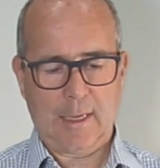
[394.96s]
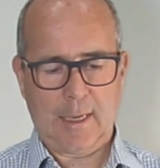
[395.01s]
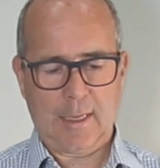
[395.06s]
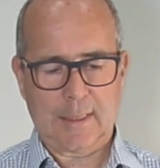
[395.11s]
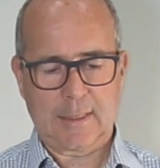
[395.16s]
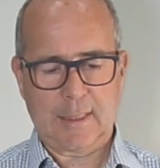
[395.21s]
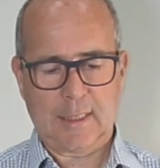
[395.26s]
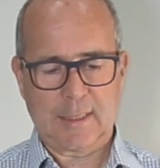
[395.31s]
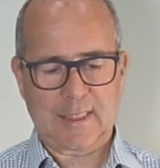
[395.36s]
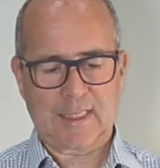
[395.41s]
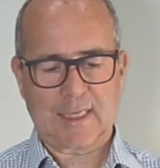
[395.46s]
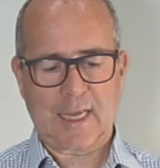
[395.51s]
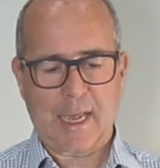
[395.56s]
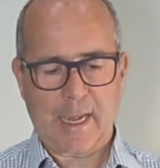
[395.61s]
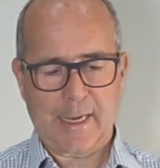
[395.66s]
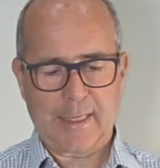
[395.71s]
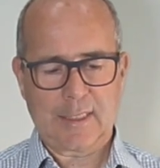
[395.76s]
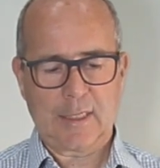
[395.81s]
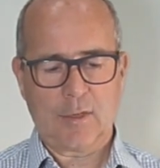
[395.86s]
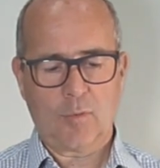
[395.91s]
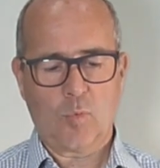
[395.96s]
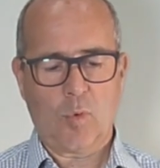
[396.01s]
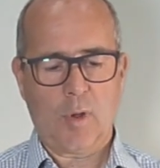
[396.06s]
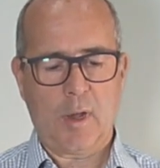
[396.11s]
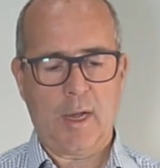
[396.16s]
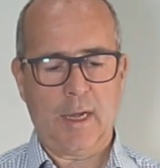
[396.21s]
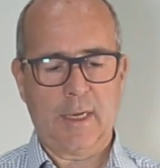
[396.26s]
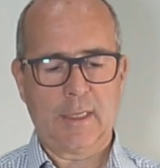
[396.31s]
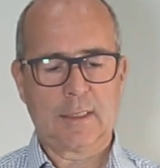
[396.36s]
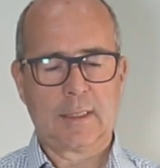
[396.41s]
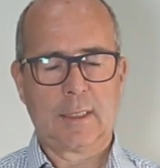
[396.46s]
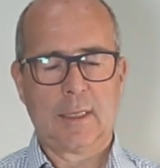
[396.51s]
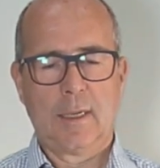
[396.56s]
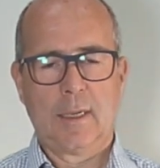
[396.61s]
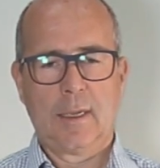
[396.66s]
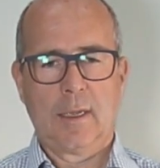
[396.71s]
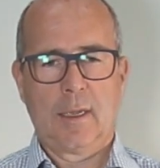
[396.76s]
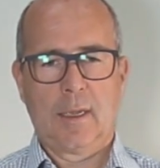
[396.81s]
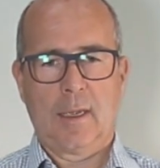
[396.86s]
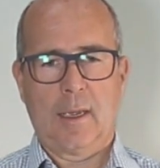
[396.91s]
So sizing wise,
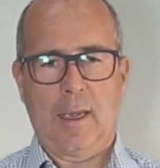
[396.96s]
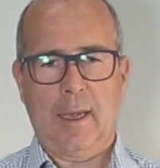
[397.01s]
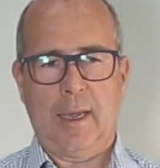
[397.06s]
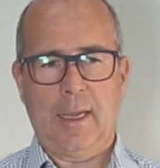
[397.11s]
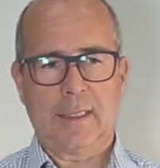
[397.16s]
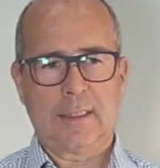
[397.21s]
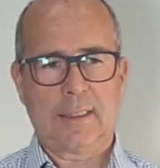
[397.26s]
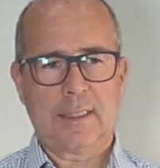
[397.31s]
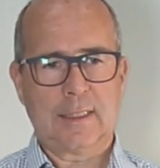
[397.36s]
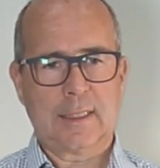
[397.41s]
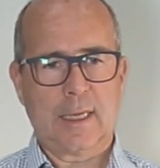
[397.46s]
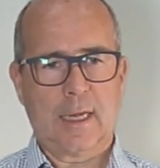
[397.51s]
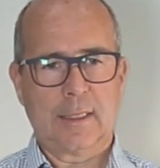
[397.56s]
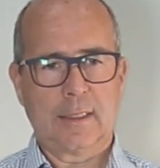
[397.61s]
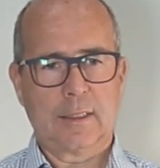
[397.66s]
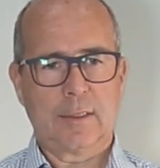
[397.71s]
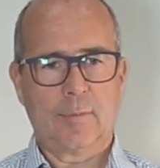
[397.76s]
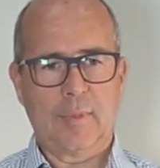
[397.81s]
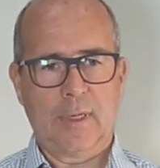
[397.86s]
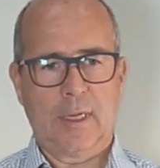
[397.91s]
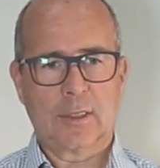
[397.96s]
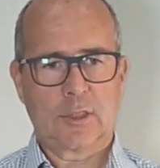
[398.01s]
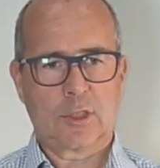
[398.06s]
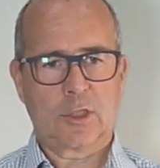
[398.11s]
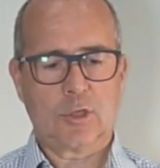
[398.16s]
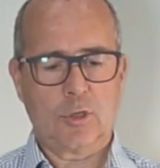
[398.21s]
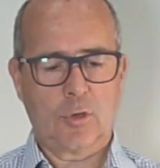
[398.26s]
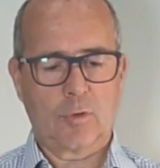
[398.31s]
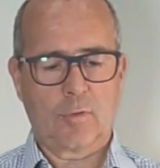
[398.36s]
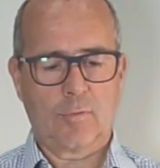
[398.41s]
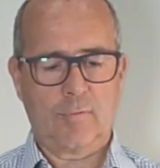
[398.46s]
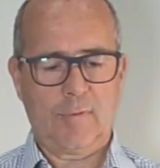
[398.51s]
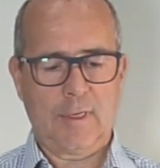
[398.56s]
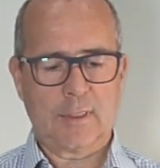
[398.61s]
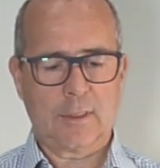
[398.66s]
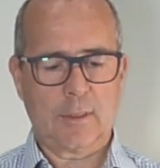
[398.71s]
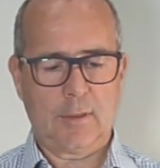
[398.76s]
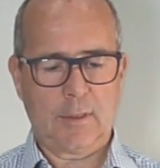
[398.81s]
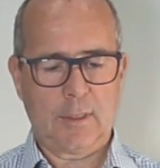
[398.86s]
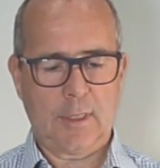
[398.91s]
it's designed to be a snug
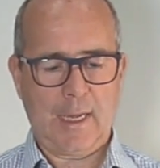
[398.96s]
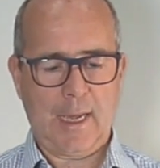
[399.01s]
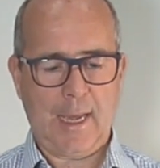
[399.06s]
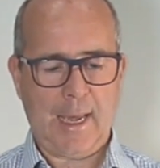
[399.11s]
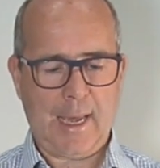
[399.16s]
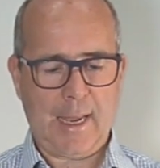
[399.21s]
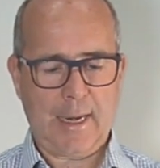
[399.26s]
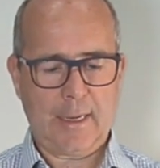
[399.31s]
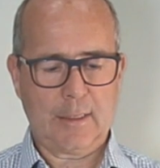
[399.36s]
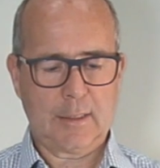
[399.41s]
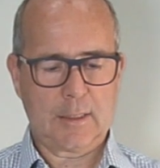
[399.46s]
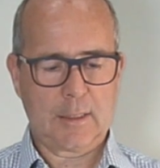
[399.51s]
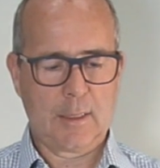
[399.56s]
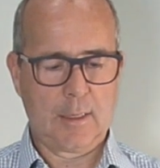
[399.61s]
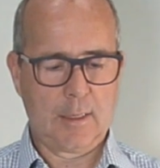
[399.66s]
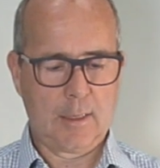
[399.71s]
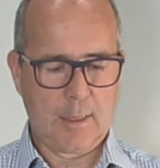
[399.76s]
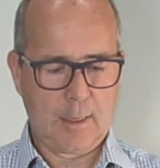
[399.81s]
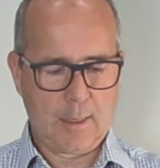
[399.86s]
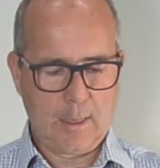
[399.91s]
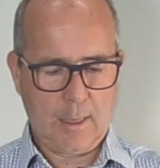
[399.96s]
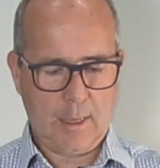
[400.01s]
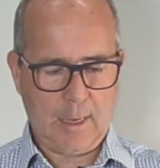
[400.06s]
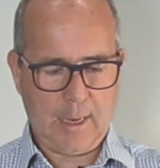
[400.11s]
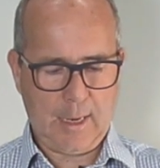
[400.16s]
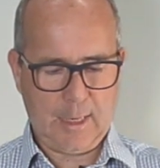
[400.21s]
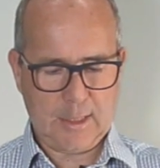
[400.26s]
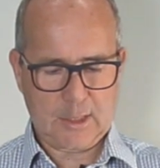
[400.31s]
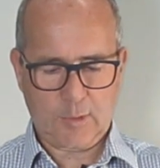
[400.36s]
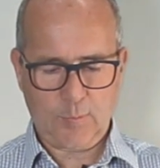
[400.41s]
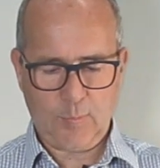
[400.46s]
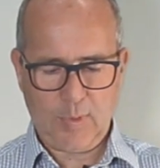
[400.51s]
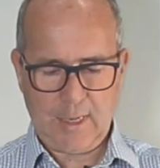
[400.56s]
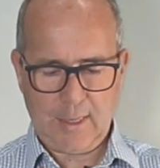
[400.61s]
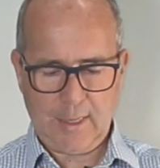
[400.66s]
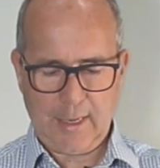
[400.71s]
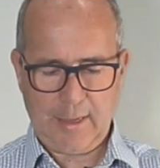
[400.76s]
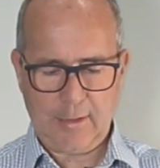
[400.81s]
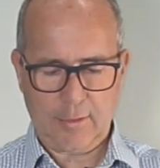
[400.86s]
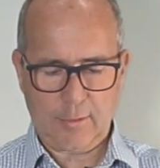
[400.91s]
fit on your hand. Split
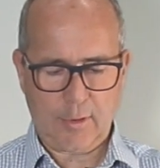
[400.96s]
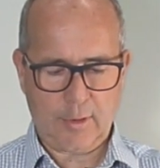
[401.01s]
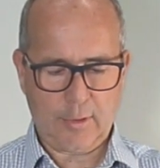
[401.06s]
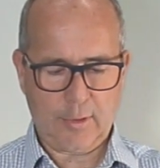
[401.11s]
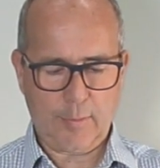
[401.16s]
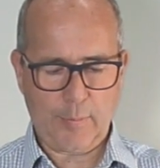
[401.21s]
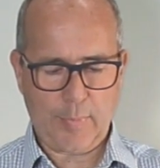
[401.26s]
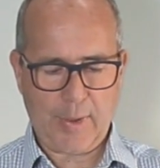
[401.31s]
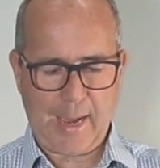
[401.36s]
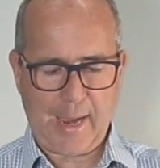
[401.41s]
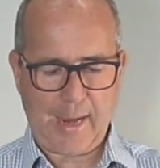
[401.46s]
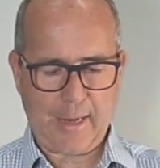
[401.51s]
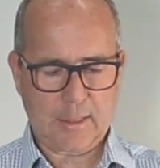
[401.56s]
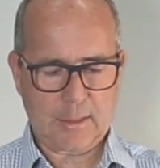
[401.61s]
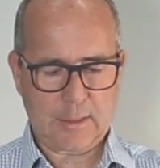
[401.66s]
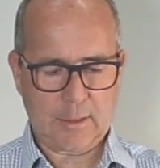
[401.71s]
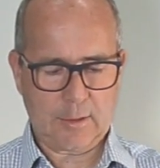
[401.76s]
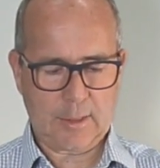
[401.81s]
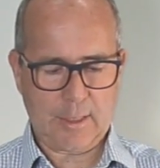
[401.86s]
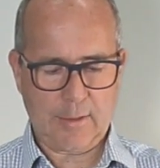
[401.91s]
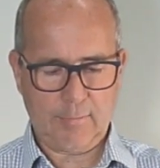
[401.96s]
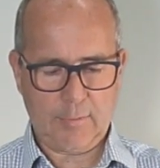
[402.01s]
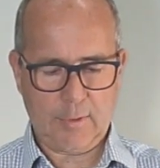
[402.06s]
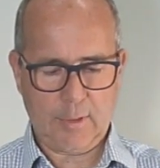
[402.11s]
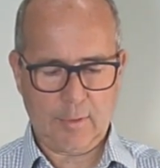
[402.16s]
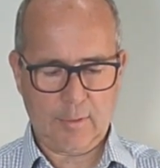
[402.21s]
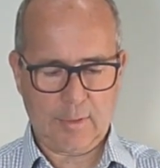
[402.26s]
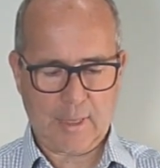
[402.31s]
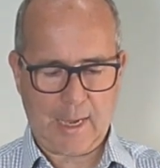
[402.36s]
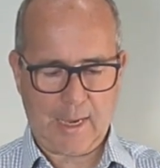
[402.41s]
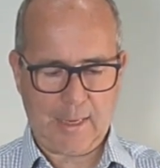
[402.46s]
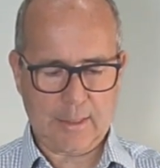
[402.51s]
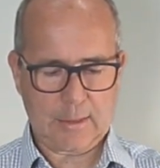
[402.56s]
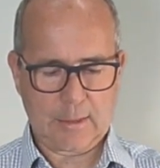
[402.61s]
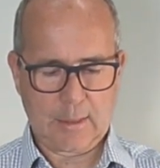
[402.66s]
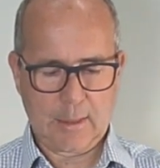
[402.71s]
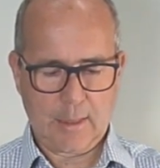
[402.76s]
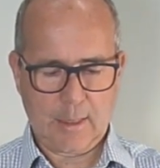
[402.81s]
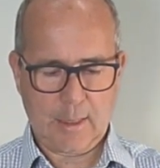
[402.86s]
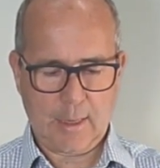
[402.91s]
leather on the back to give you that
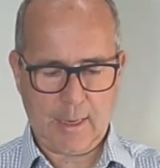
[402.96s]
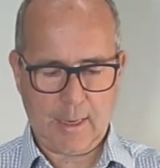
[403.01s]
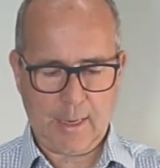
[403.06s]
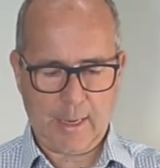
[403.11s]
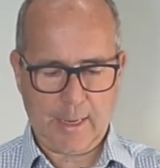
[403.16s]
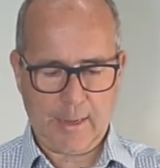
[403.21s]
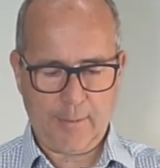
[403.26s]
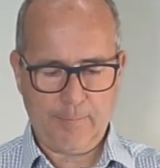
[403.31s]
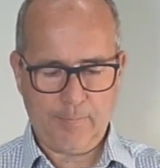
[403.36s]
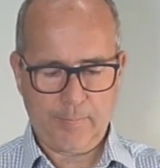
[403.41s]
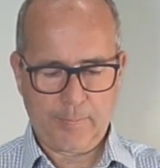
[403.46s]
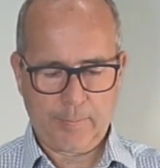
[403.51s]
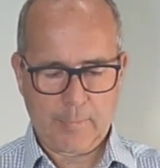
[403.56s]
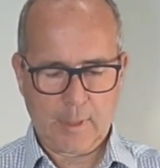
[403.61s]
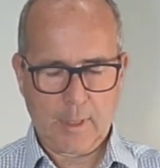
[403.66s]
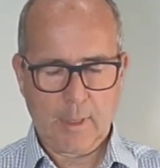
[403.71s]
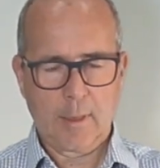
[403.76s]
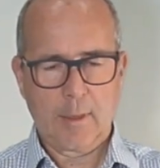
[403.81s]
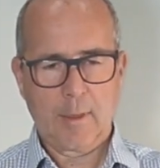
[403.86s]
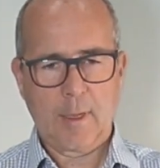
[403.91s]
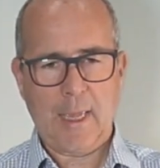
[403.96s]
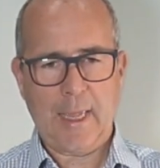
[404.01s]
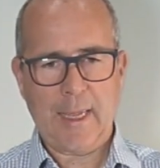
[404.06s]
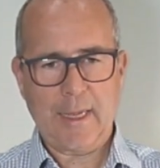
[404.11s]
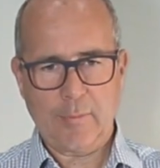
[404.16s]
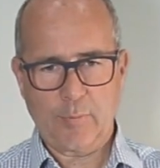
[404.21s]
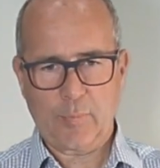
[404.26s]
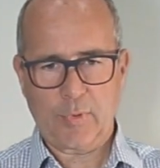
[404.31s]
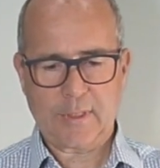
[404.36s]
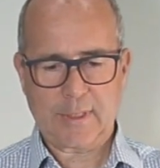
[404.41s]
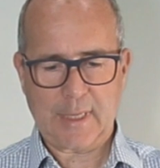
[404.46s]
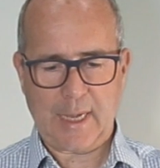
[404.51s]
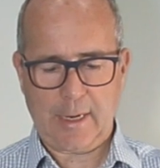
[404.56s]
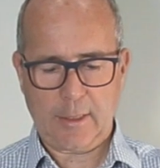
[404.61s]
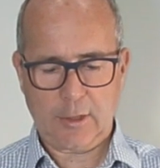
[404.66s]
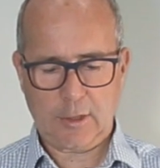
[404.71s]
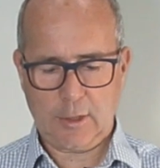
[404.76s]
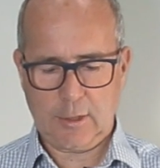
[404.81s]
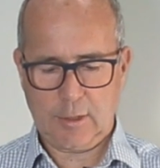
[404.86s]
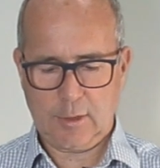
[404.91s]
heat
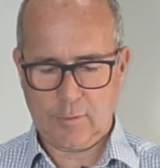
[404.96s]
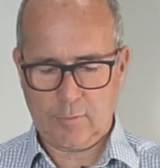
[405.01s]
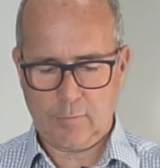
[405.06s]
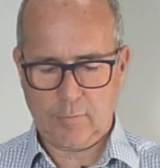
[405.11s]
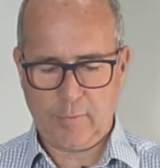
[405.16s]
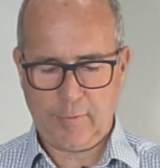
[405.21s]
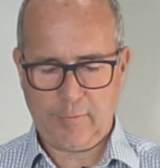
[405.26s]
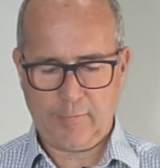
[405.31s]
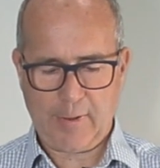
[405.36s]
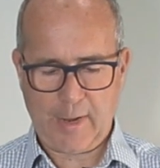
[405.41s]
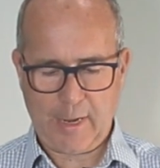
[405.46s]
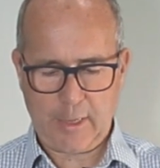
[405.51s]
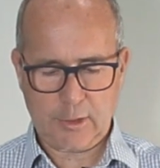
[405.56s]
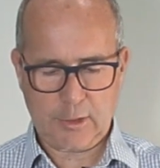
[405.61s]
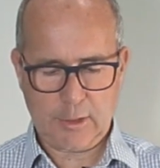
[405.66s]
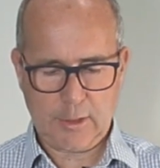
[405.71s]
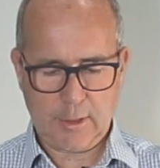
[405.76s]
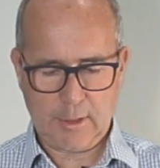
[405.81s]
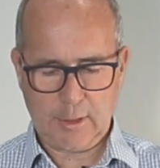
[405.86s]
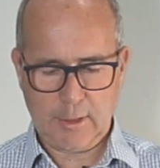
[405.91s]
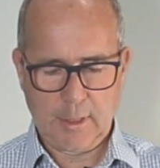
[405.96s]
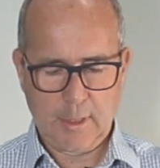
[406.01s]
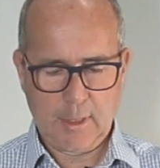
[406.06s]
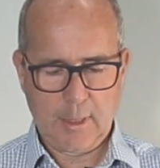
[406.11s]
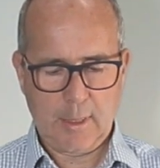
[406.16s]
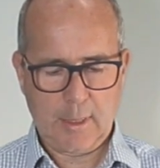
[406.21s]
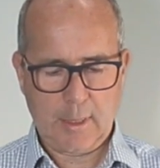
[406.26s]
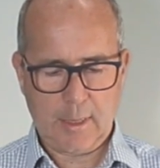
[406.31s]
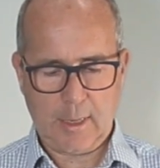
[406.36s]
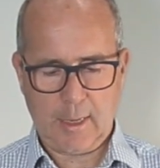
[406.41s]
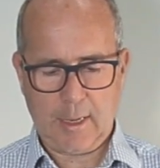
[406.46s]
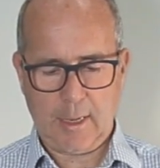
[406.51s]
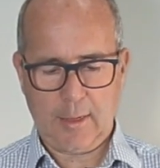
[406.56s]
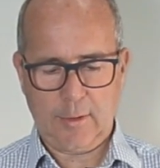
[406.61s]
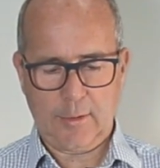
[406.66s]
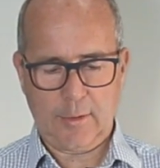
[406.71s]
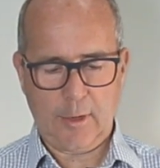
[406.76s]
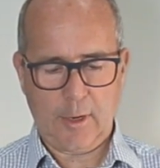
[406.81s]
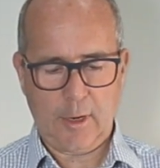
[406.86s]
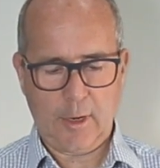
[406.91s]
protection and reflection
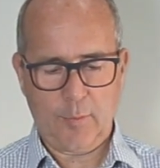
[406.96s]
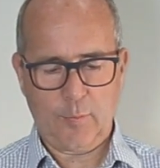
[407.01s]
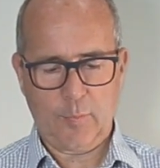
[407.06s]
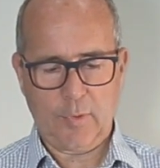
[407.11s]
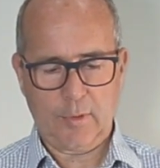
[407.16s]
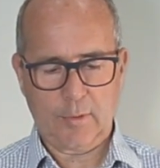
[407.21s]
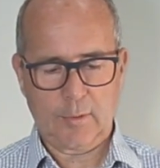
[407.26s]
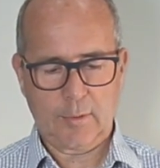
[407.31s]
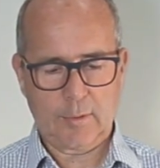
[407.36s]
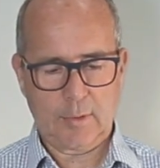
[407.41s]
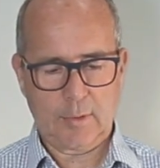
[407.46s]
there, but